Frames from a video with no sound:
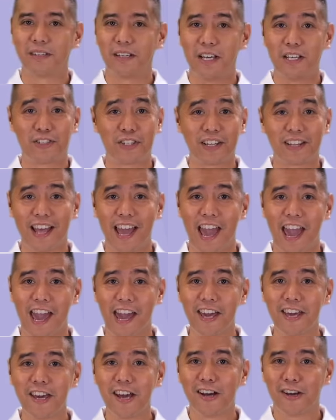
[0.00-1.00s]
Is it
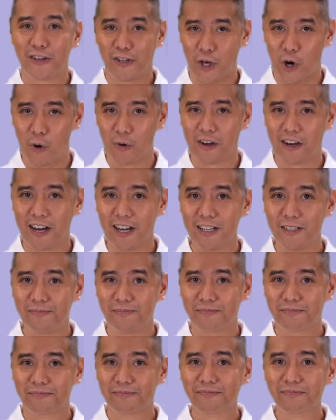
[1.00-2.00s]
A. Yoga,
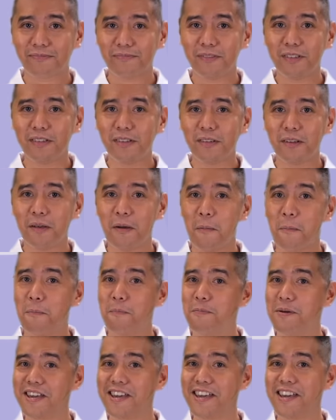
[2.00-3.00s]

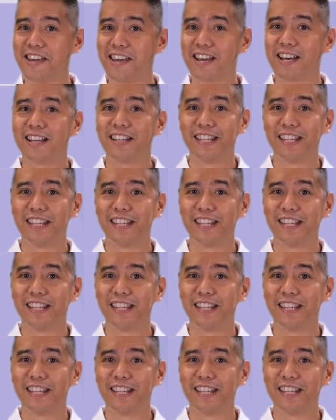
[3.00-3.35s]
B.